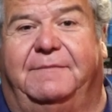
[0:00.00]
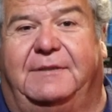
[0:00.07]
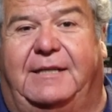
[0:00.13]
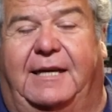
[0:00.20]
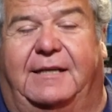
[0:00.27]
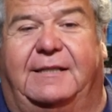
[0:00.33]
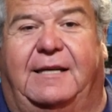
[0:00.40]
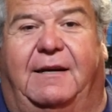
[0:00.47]

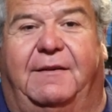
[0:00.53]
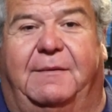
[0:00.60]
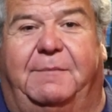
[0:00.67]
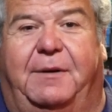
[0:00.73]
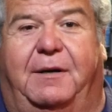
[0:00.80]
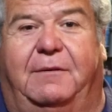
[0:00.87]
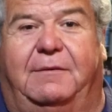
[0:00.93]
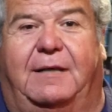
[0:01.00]
take it down the
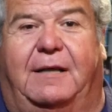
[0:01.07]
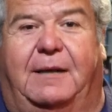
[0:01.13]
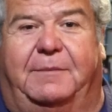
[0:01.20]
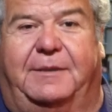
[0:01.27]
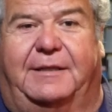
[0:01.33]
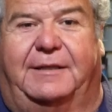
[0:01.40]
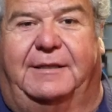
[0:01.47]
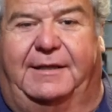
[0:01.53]
boat, and
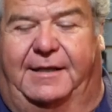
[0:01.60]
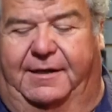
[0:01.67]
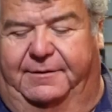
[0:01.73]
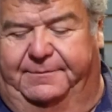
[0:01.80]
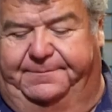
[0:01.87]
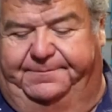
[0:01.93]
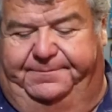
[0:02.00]
I'm good to go.